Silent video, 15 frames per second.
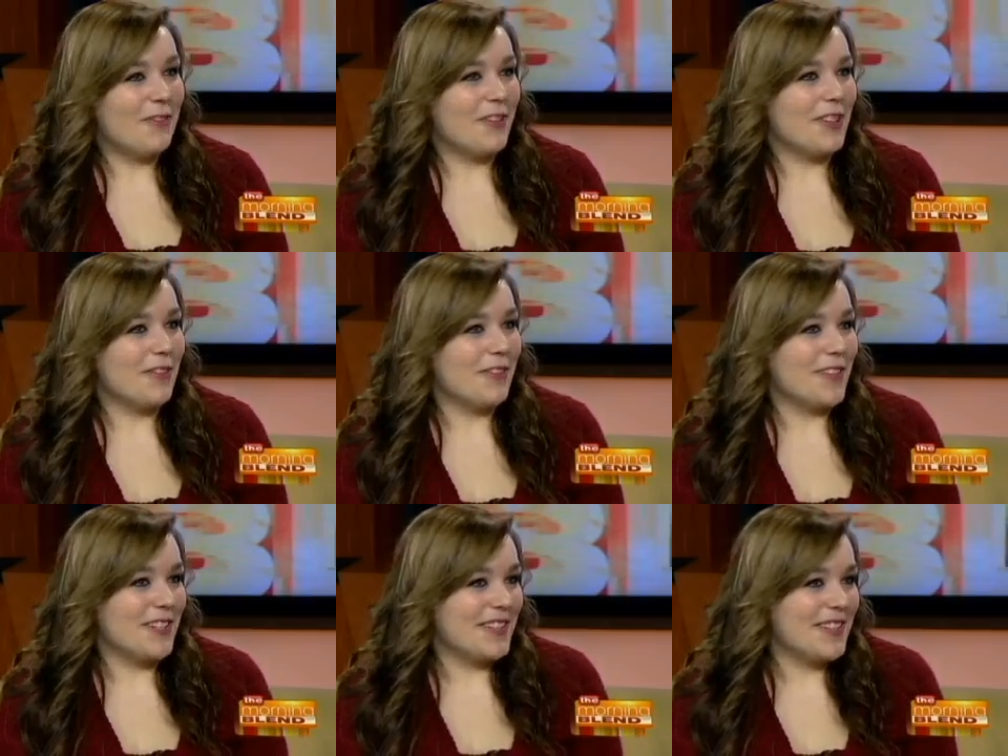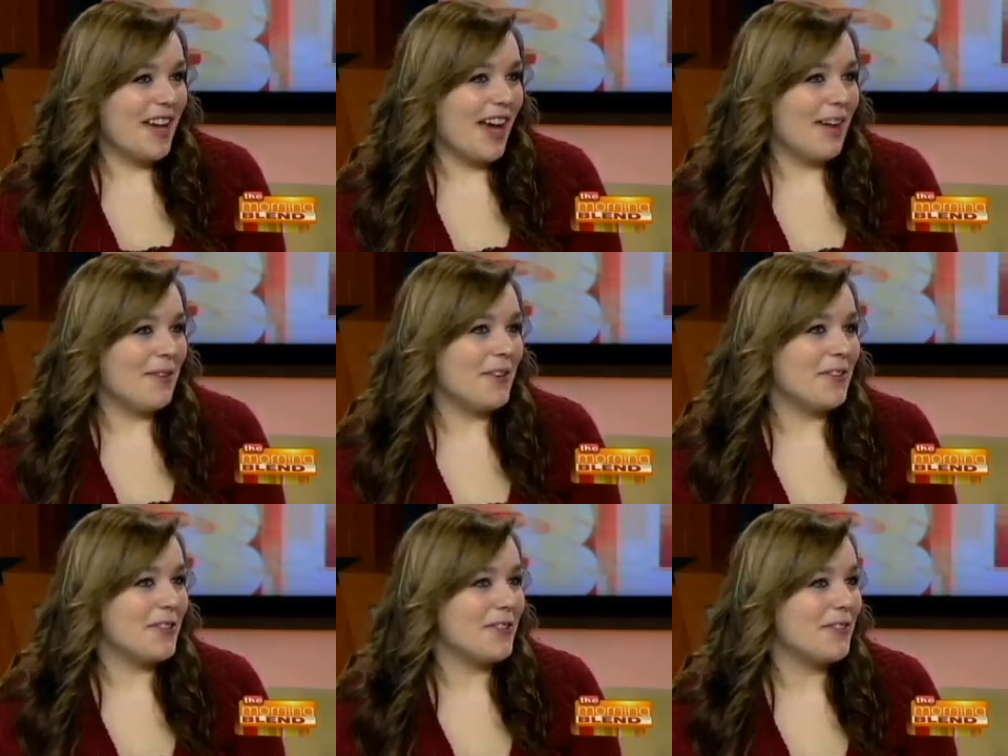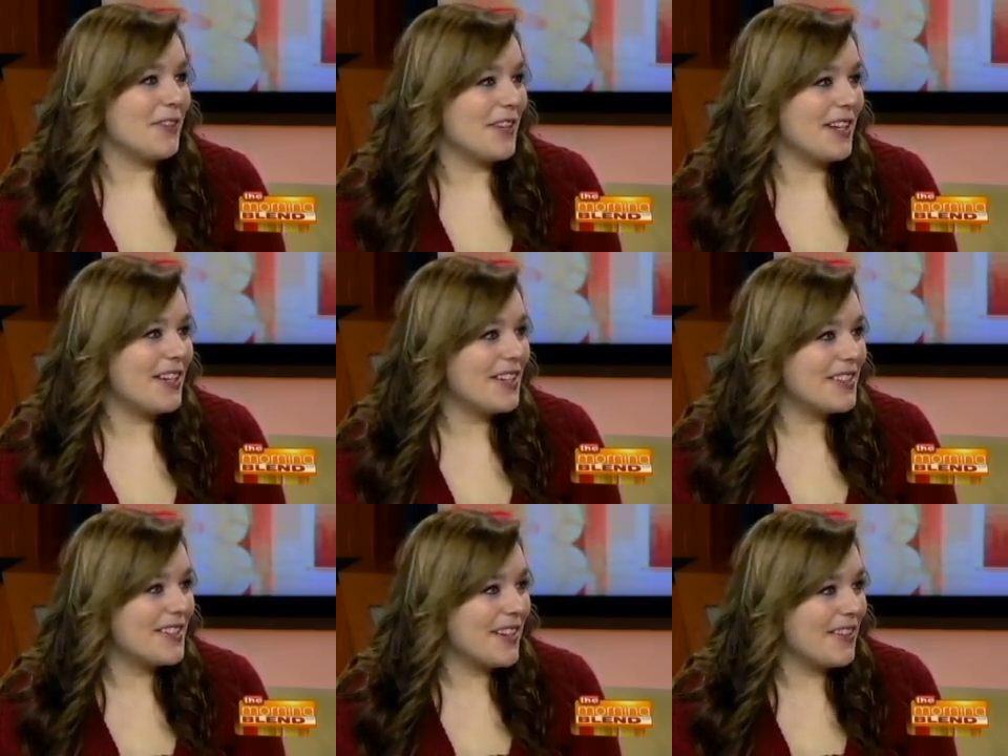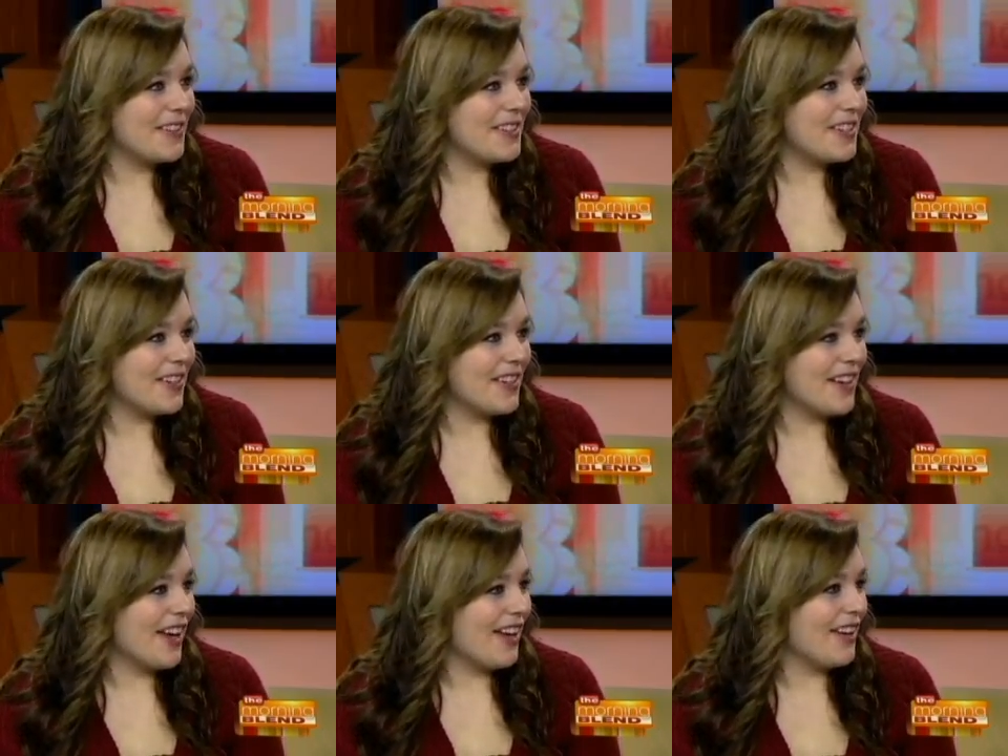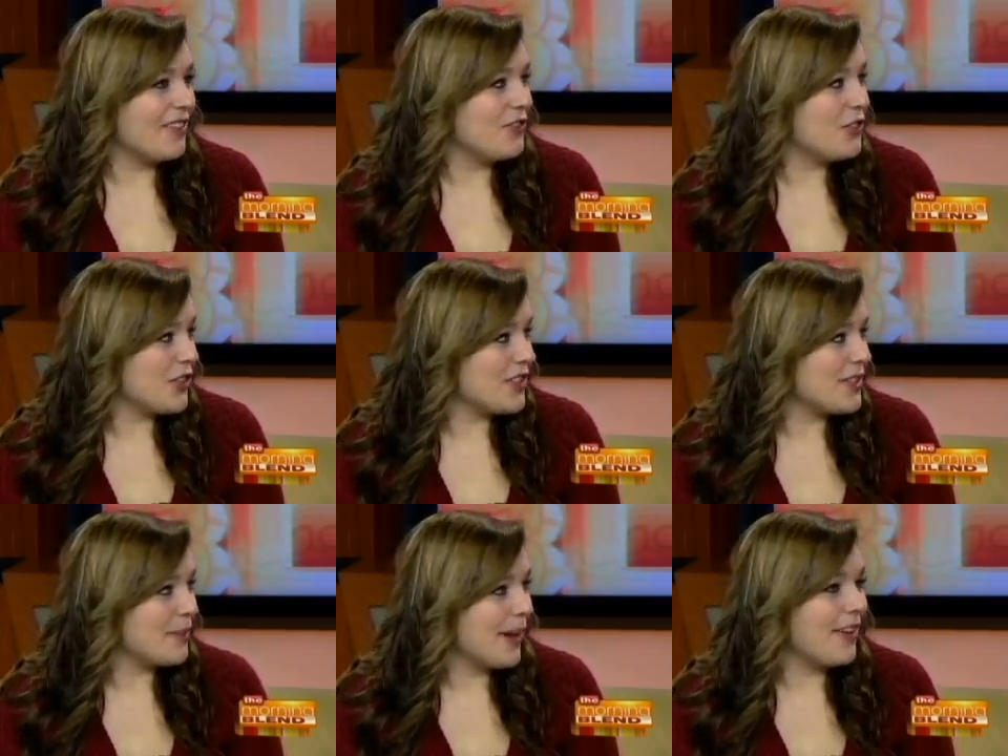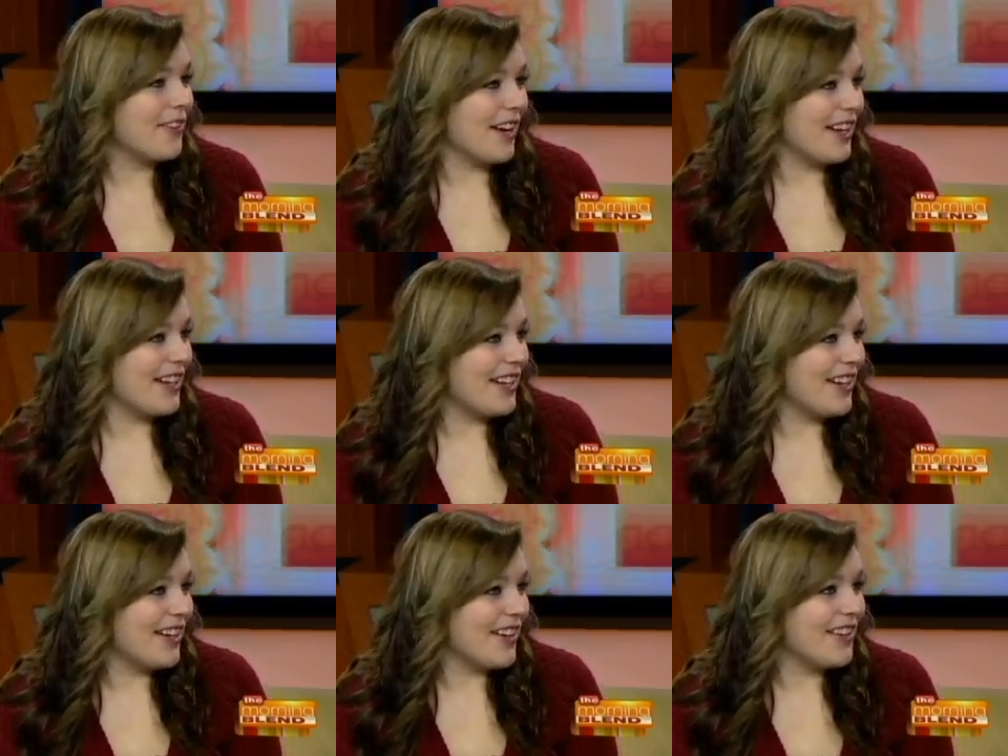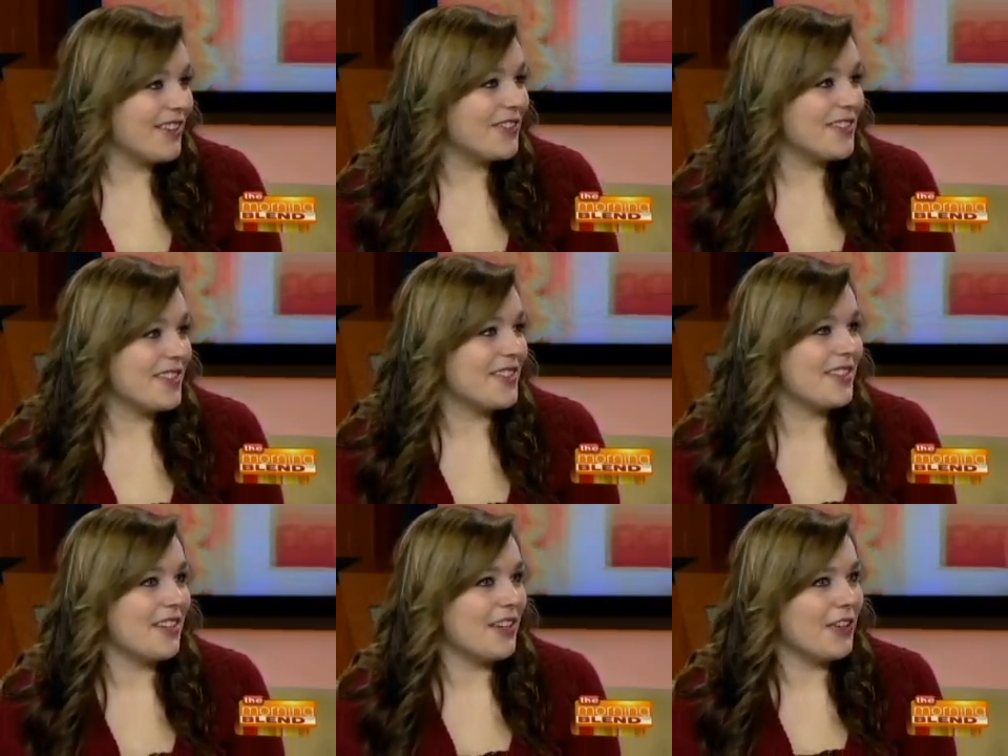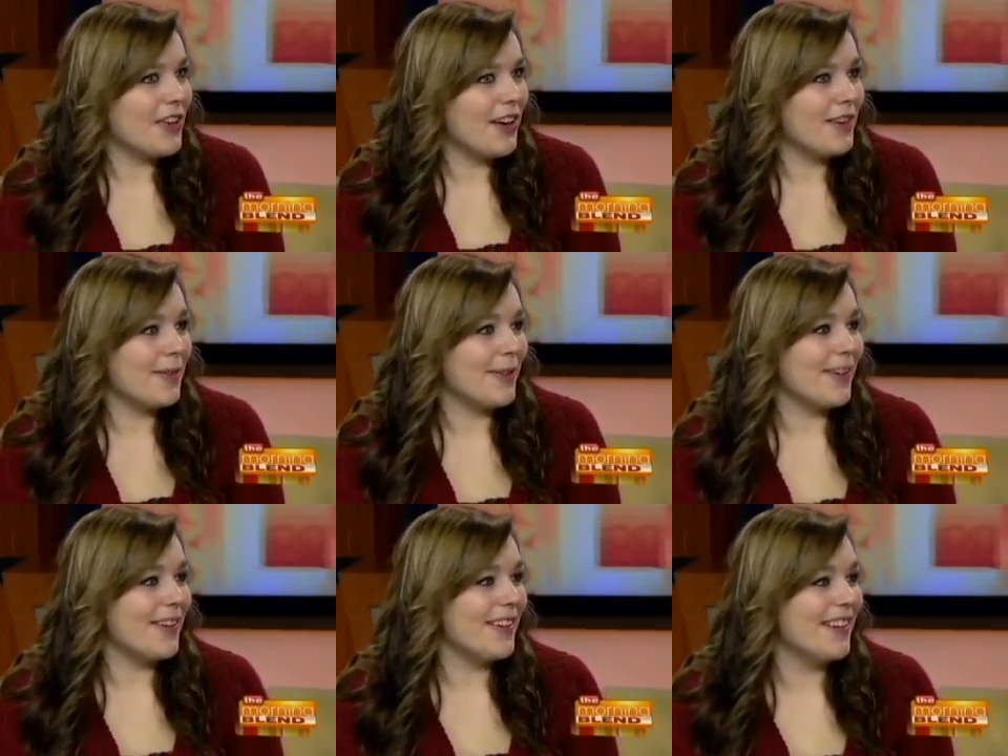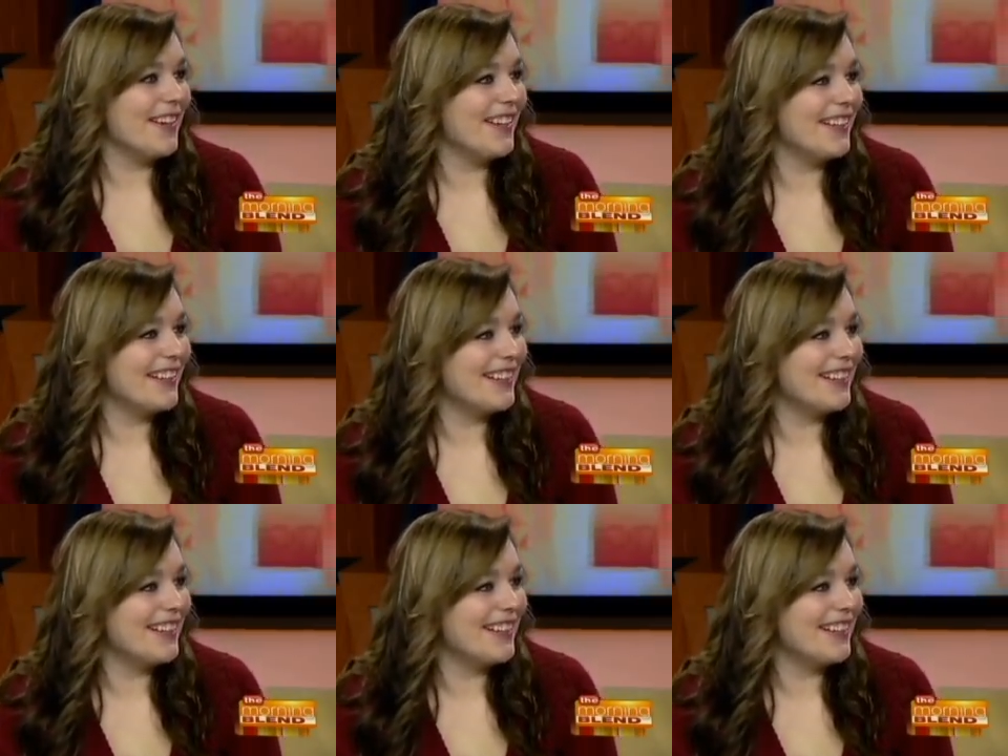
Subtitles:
for the first time in over 4 years, I was hearing out just my right ear. It was incredible.